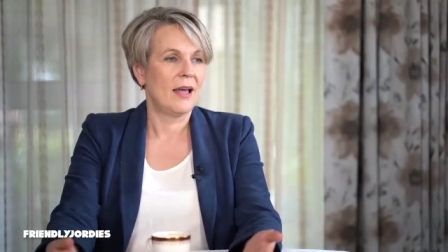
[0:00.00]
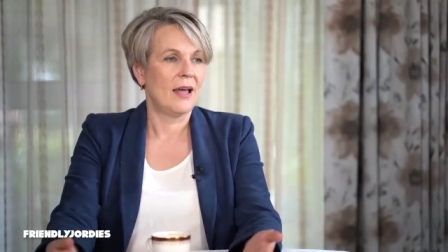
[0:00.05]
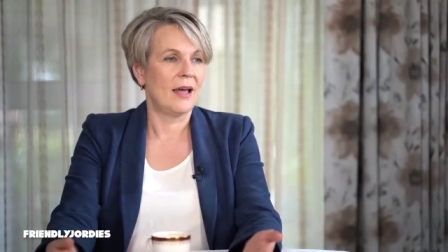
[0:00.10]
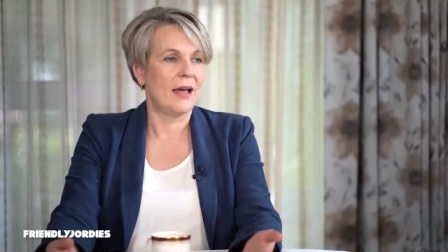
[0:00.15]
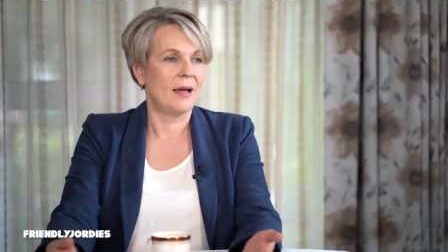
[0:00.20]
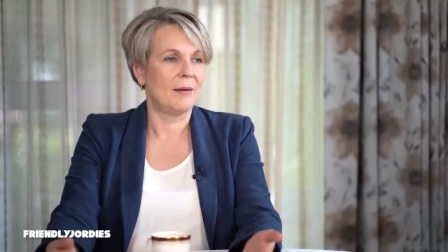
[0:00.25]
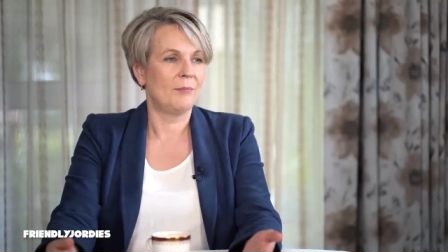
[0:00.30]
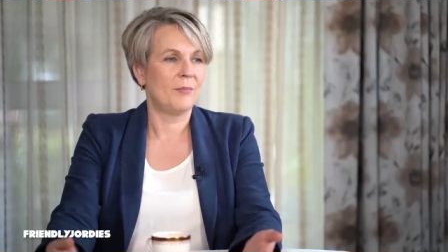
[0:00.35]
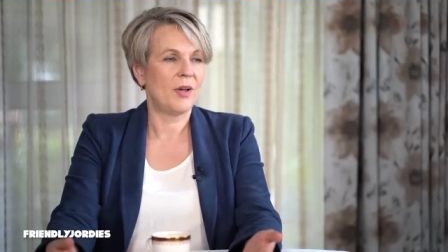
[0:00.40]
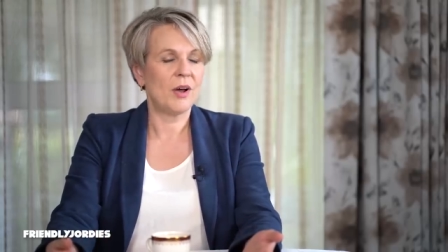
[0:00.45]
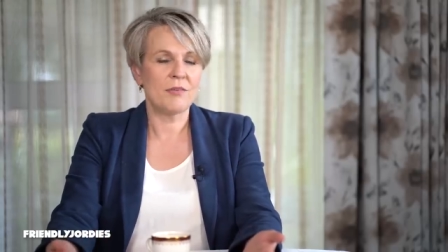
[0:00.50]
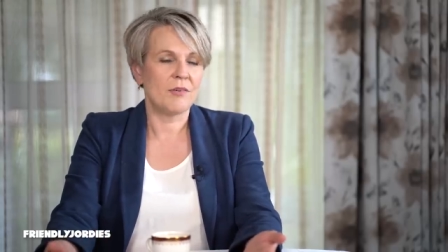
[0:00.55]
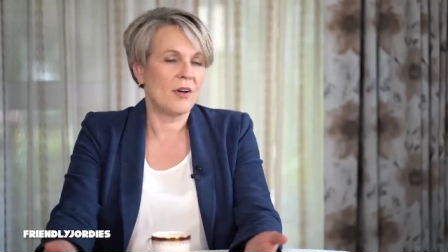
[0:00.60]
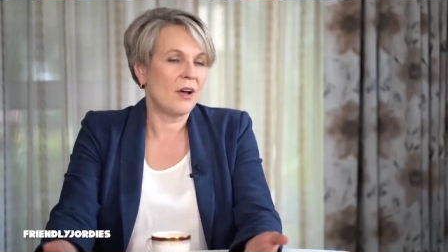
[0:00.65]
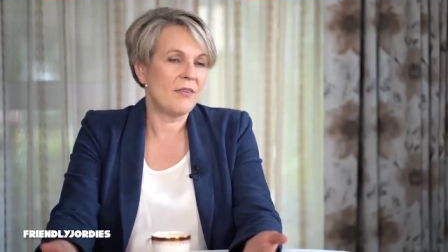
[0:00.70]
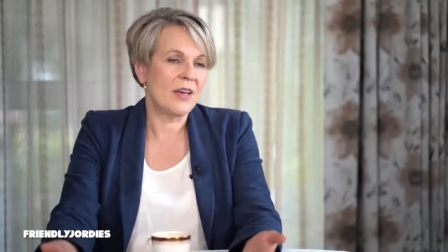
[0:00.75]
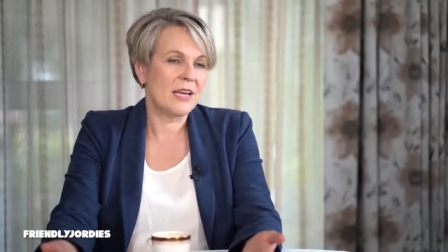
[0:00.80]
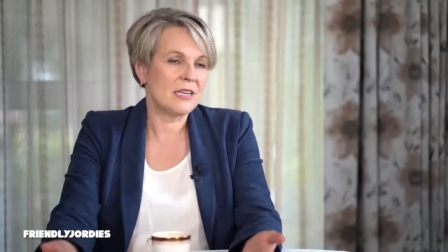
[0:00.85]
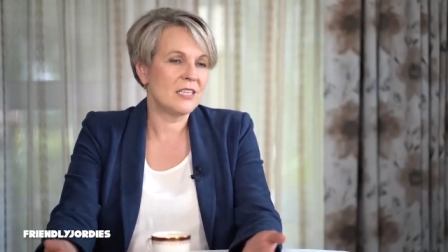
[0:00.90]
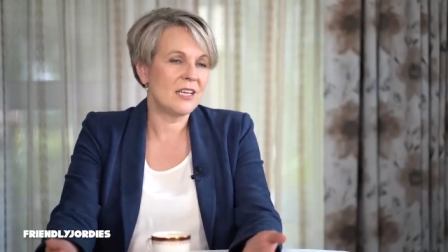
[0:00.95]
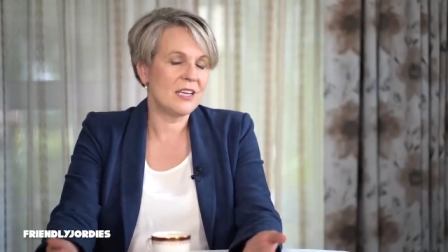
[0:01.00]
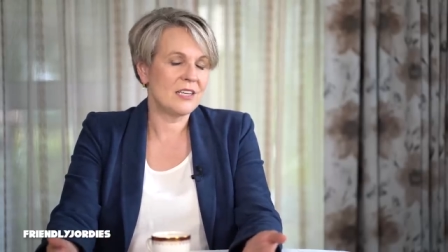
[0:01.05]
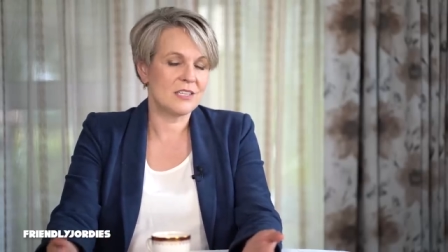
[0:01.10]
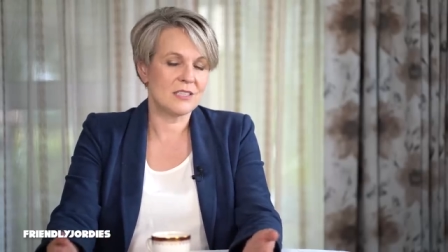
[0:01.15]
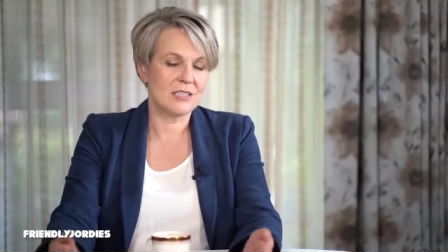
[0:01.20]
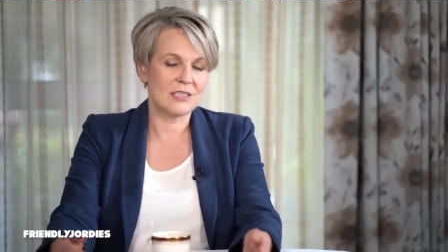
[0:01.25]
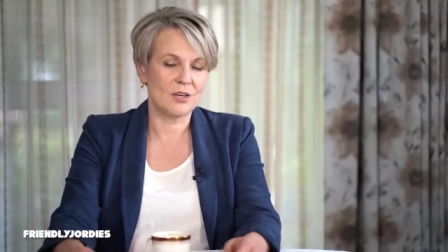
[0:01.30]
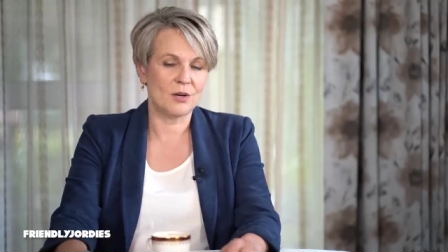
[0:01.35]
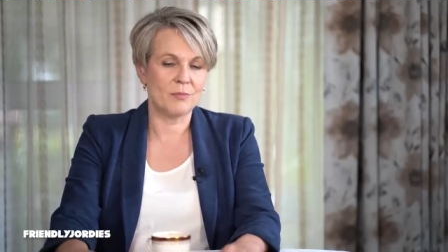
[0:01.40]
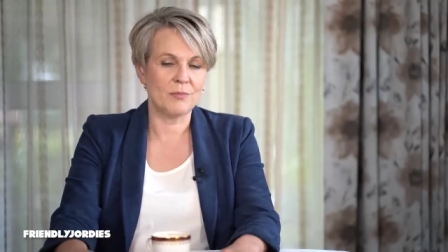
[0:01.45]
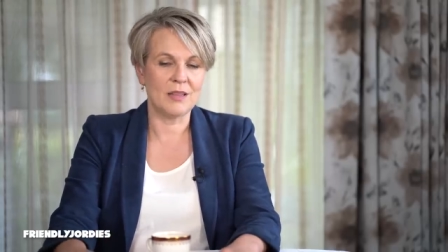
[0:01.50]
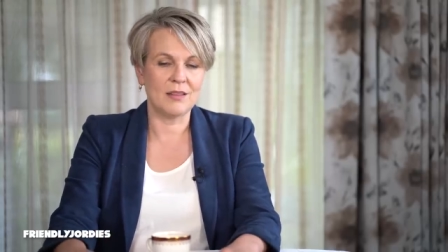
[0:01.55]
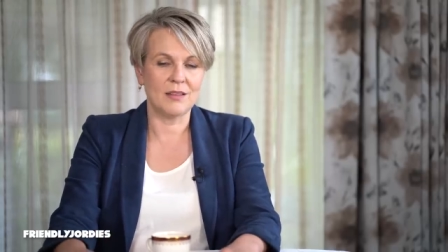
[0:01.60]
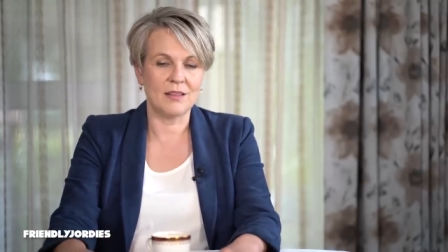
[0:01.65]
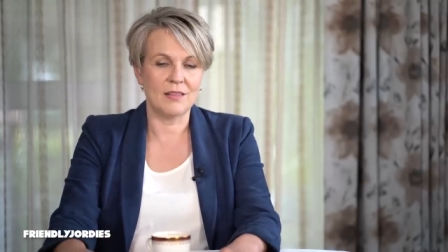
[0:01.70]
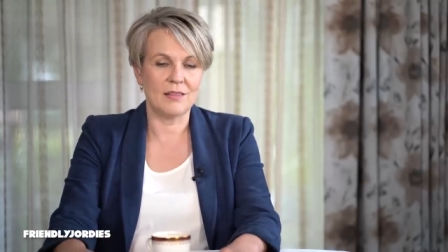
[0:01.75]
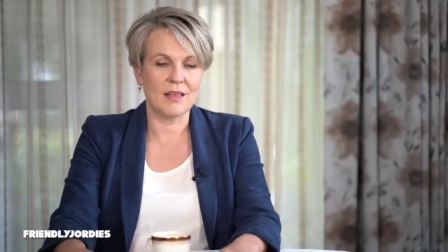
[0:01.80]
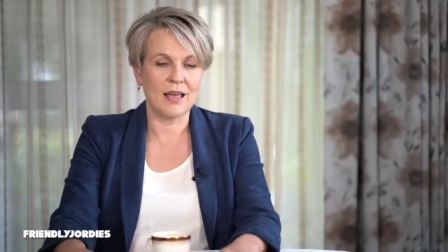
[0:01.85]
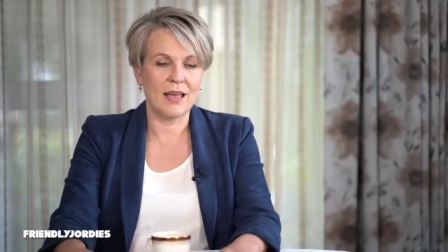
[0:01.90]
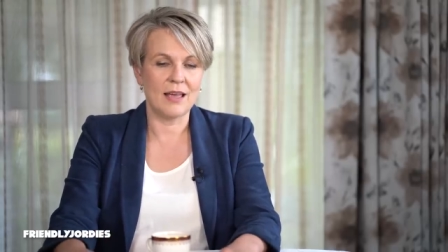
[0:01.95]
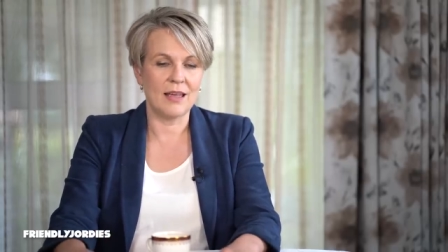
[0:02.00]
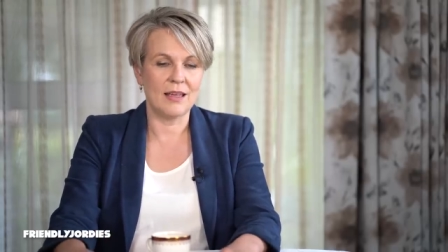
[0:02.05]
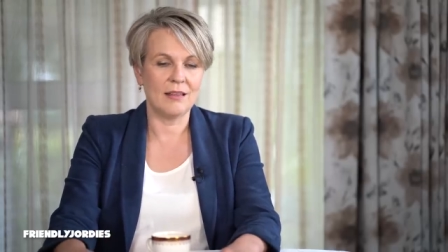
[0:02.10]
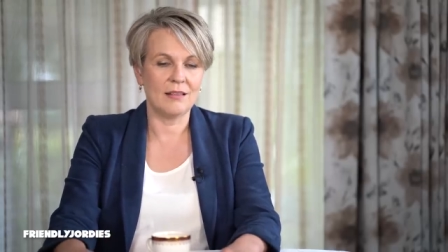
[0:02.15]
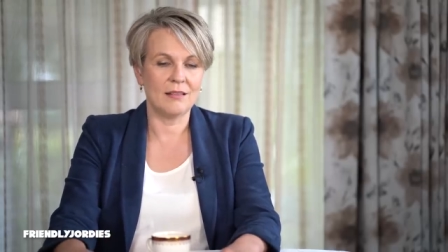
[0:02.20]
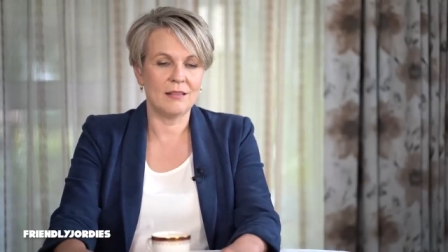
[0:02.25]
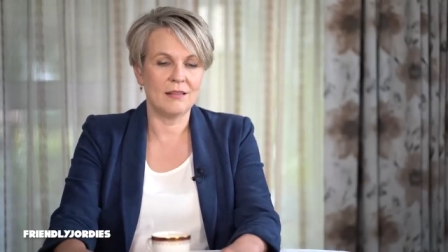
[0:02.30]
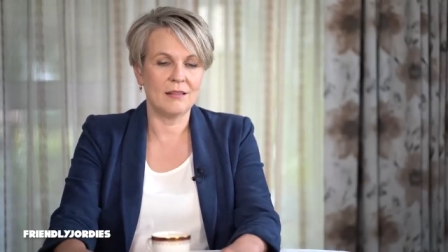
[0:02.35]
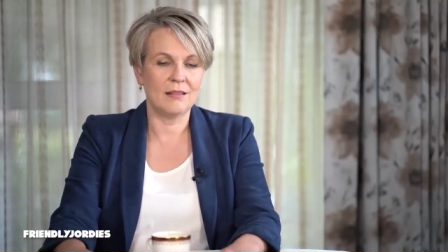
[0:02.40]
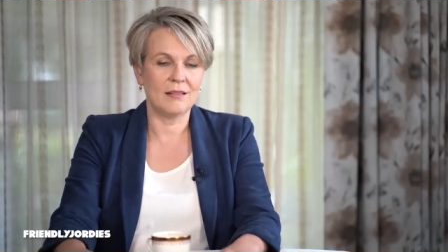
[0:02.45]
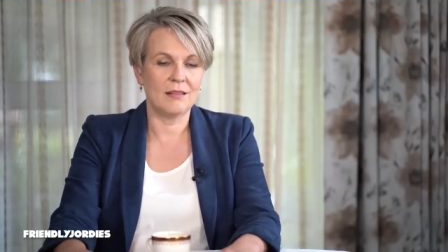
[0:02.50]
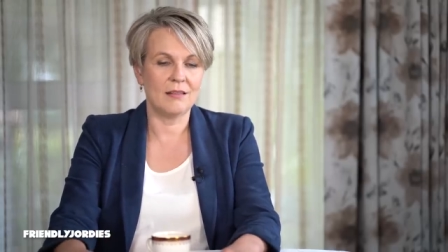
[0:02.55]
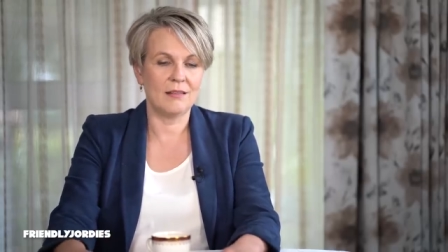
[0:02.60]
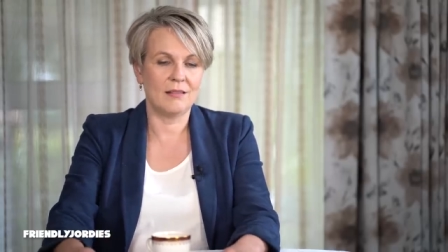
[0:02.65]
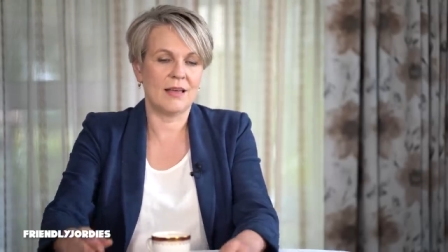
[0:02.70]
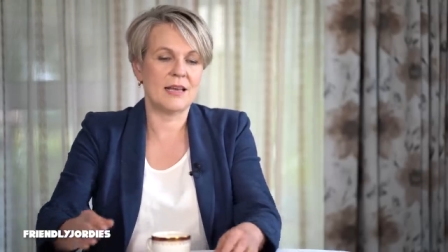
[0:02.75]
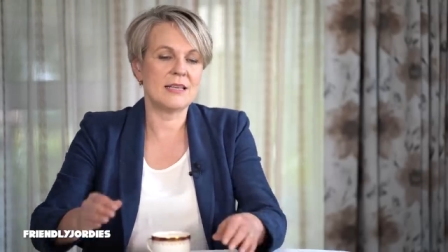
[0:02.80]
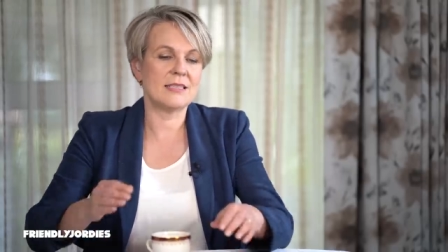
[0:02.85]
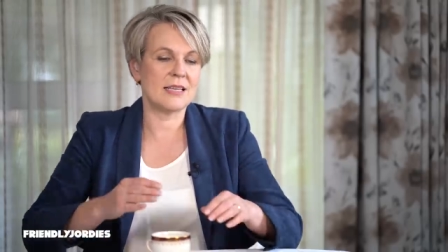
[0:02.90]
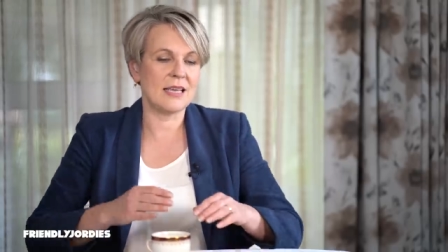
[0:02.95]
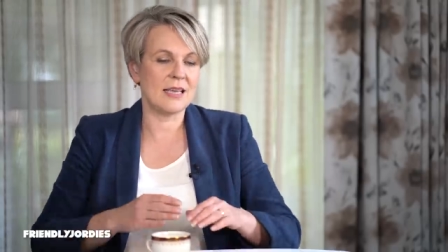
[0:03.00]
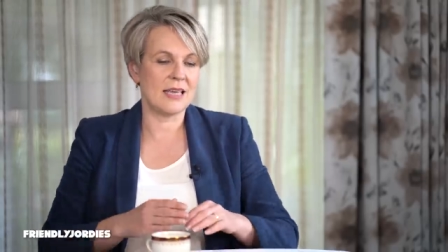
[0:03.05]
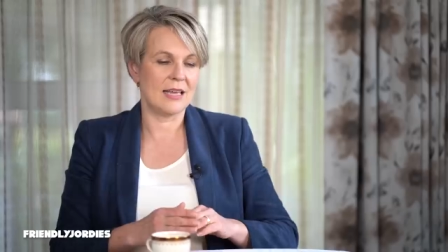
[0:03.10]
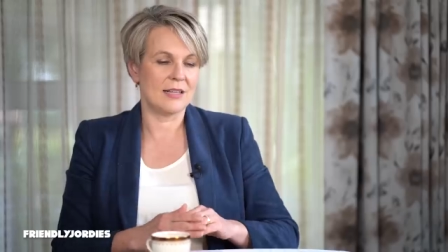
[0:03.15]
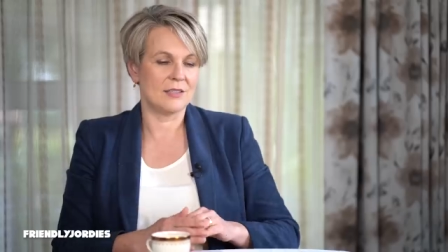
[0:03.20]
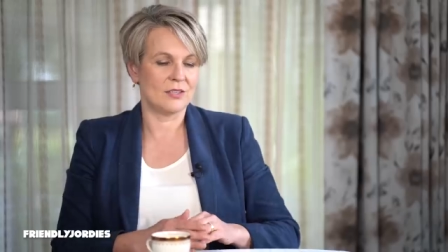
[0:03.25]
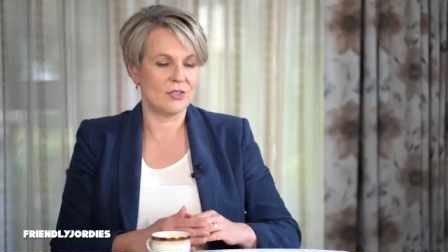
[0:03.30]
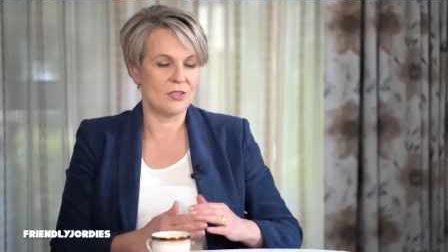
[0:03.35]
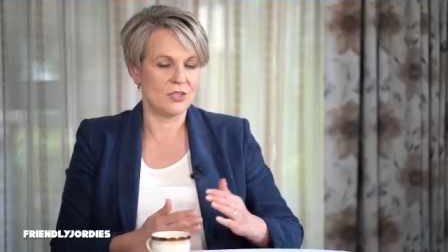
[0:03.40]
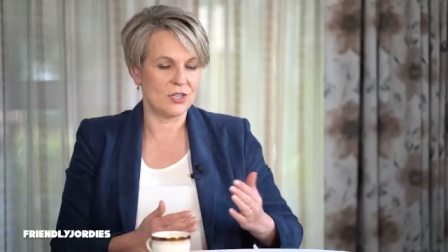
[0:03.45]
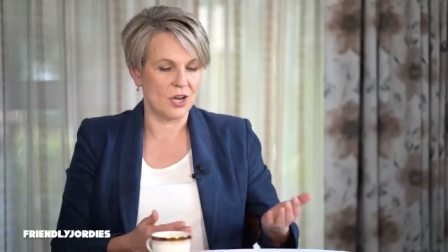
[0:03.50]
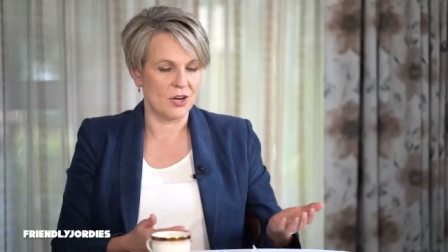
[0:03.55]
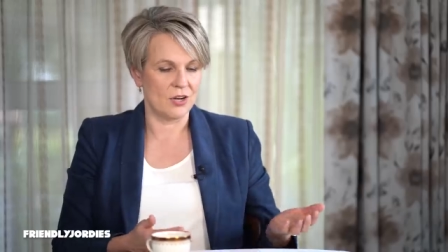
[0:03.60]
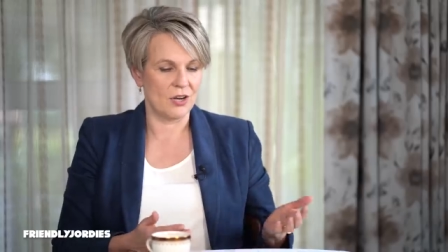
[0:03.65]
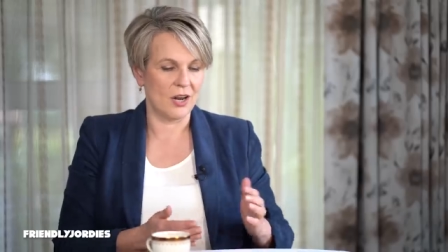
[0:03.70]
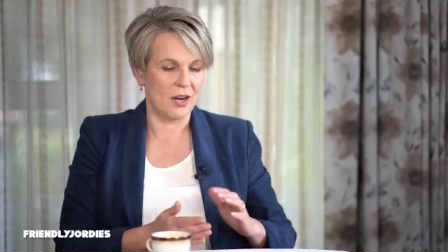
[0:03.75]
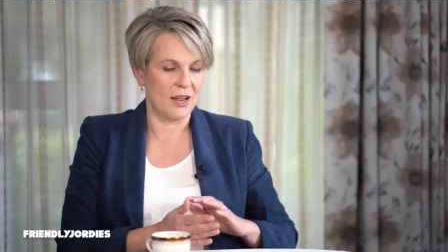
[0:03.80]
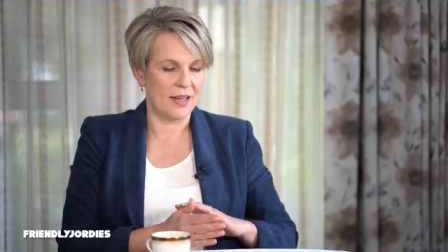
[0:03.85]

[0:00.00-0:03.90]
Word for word: Um, I've, I've had teachers tell me that they they see kids who don't know,